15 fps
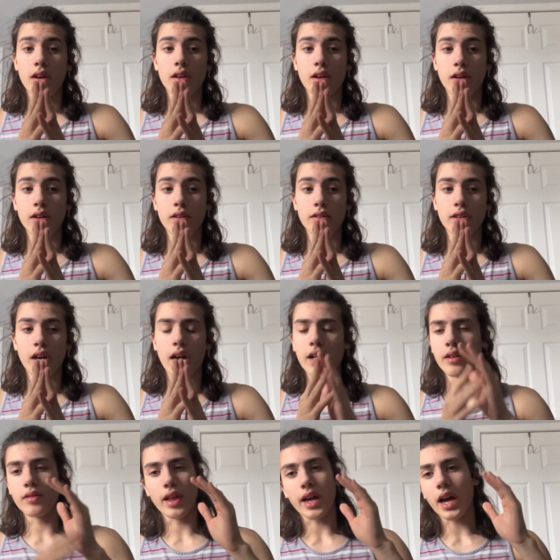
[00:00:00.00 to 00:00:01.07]
Because
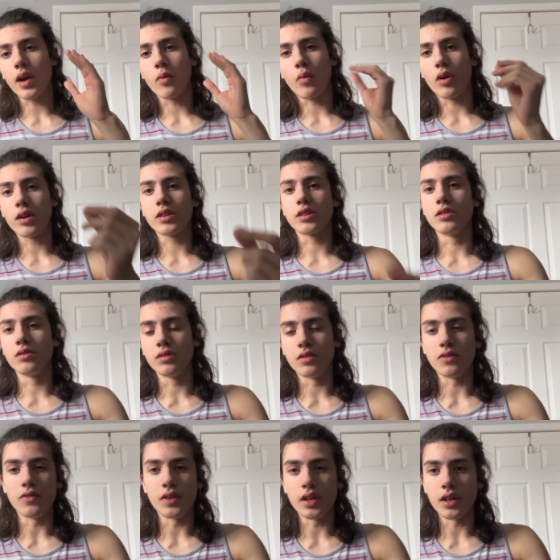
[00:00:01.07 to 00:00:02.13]
I, like, I wanted to do
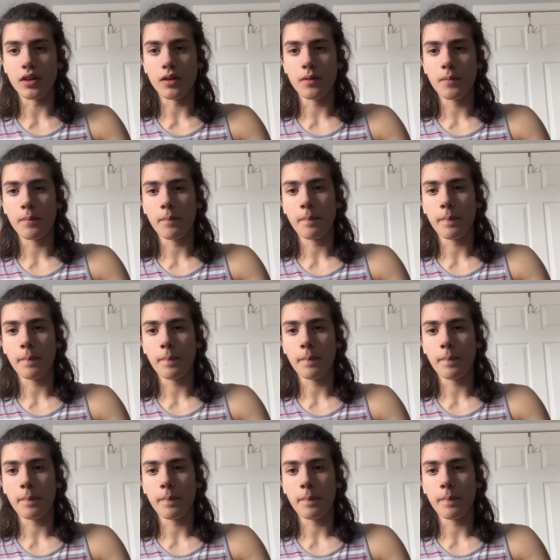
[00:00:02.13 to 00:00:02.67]
this video,